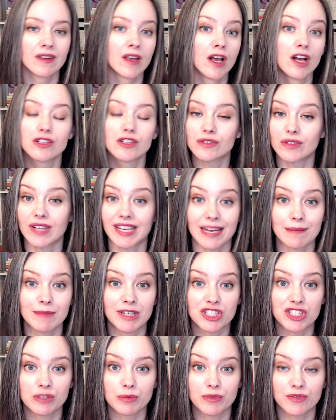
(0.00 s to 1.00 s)
So like I
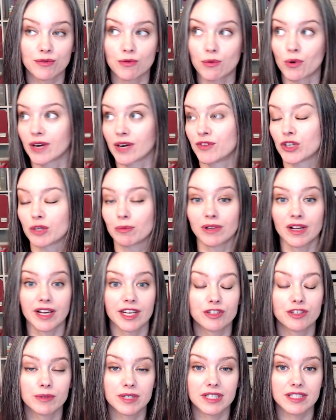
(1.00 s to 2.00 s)
mentioned before, if you're applying
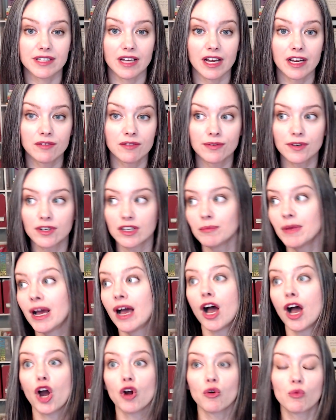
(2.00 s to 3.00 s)
to a design firm,
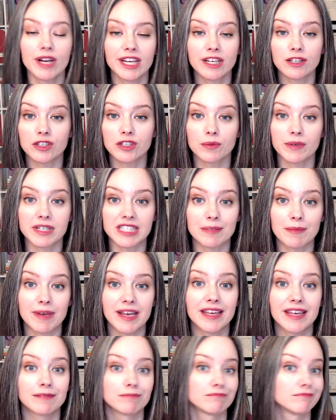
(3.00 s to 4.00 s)
a regular
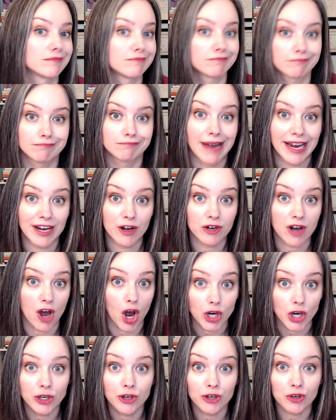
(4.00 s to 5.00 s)
resume might
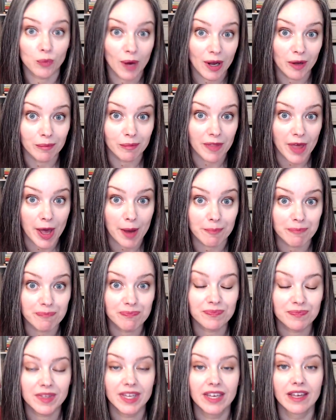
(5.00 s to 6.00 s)
underwhelm them.
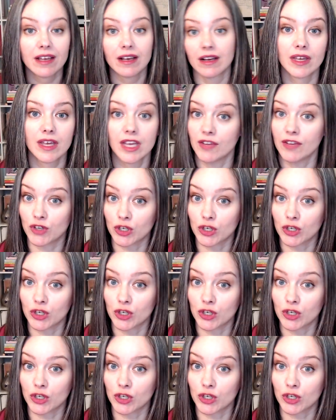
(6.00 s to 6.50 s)
If you're